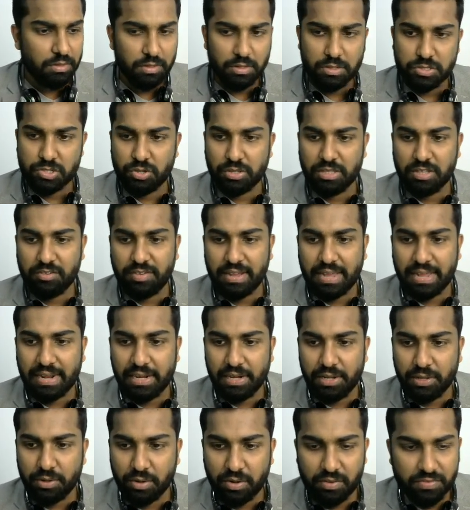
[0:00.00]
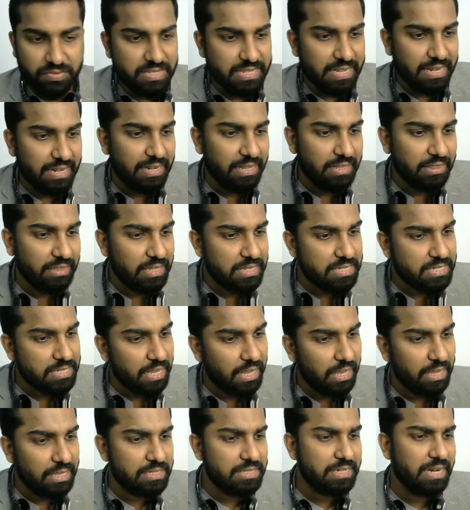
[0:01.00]
so the value of z in this
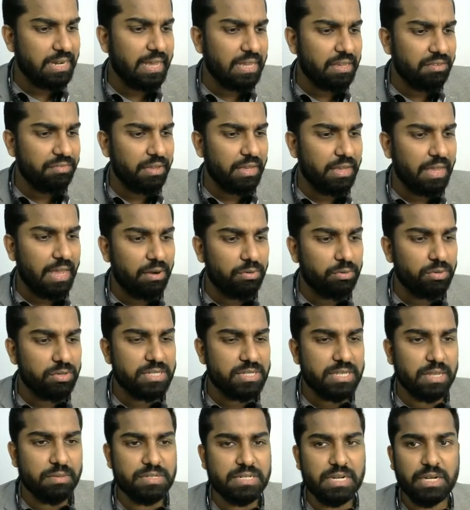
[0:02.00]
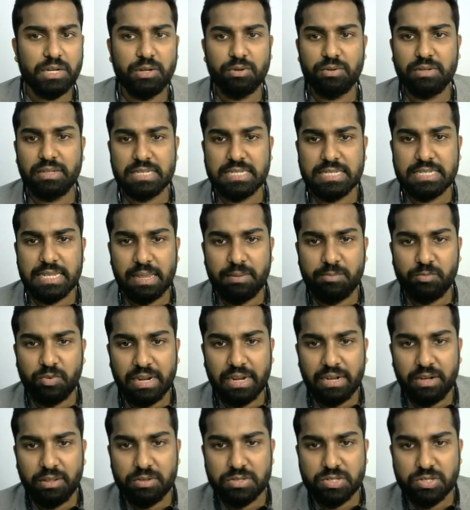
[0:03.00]
case, like we have to substitute the same
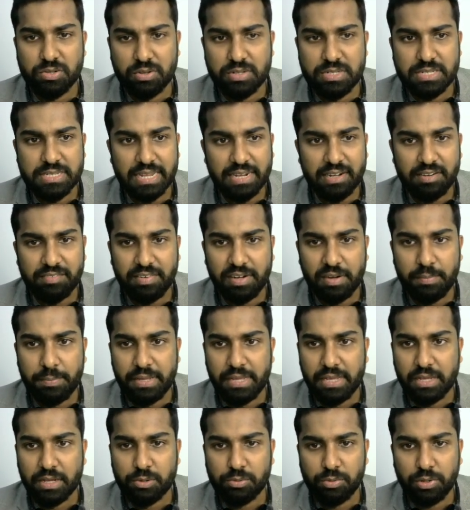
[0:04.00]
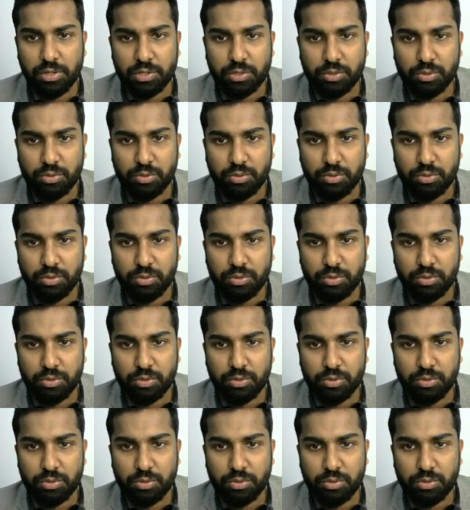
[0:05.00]
value. So z will be equal